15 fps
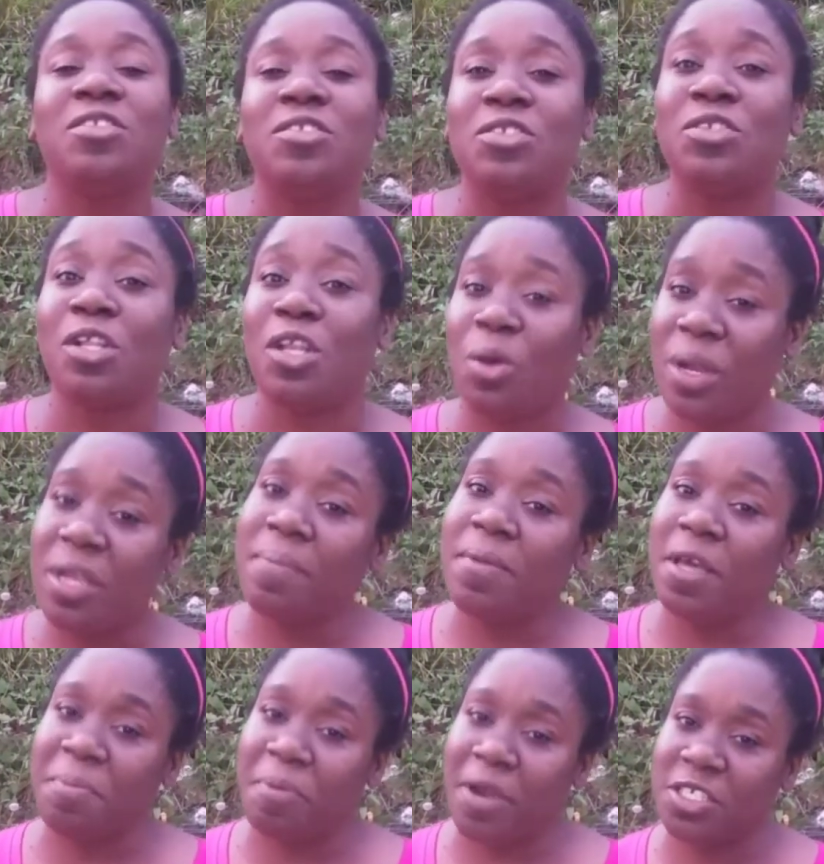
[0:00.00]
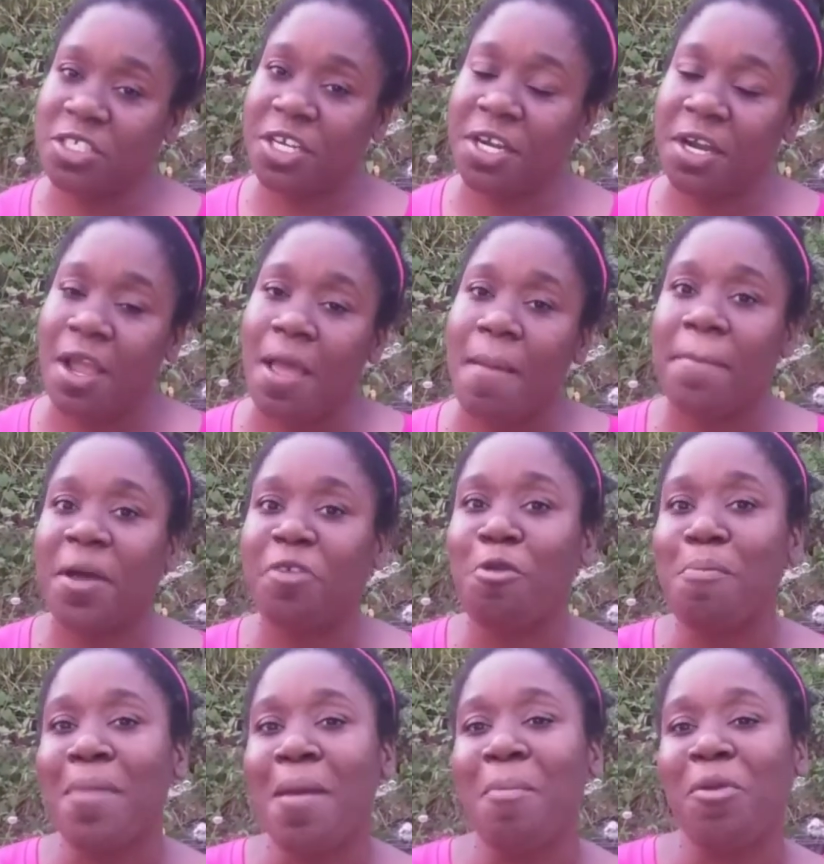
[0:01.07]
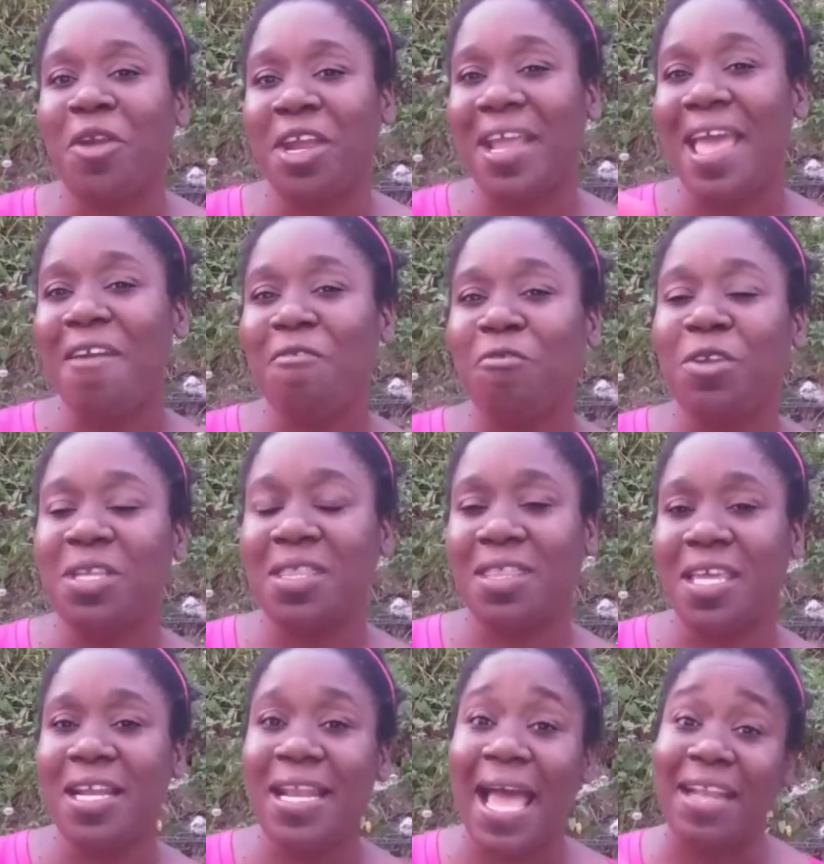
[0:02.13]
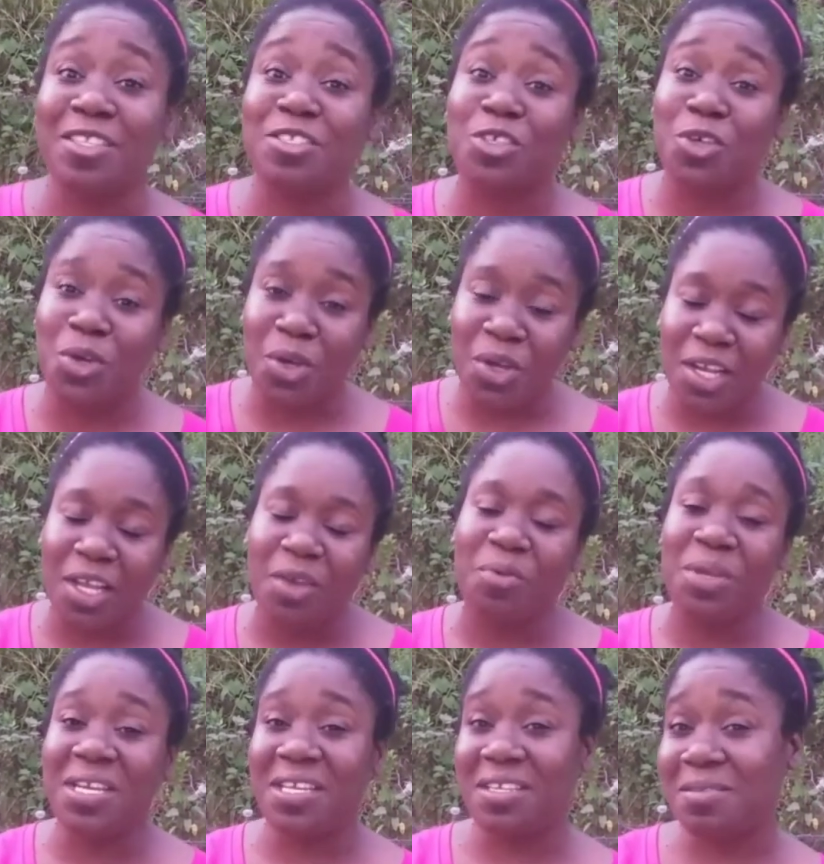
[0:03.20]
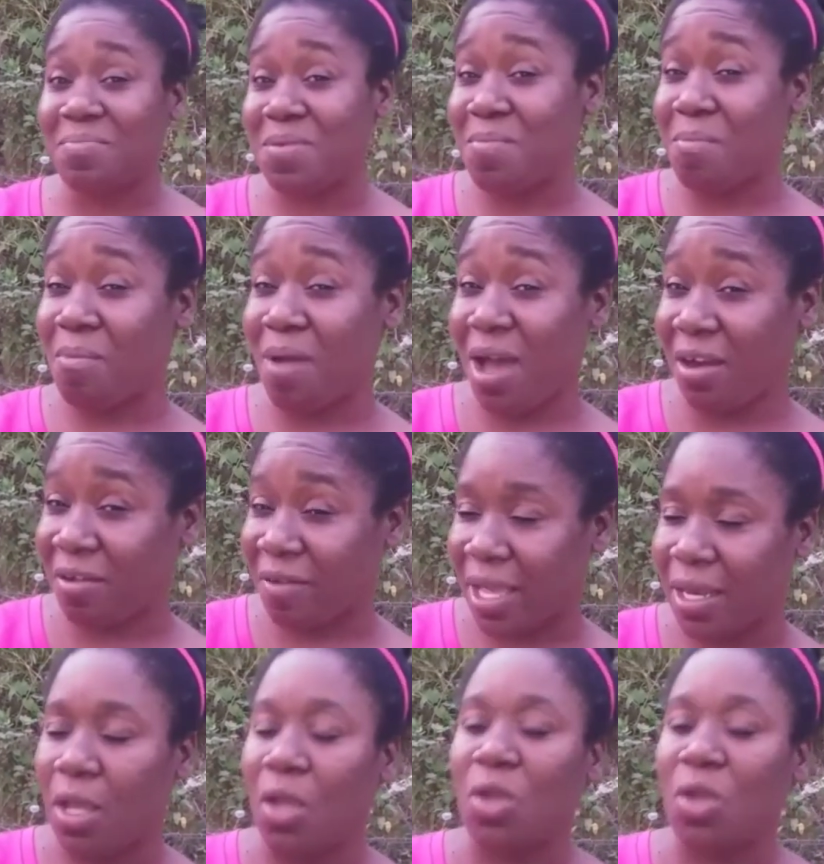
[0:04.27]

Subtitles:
to lower your blood pressure. But remember, in everything that's good, we need to be moderate.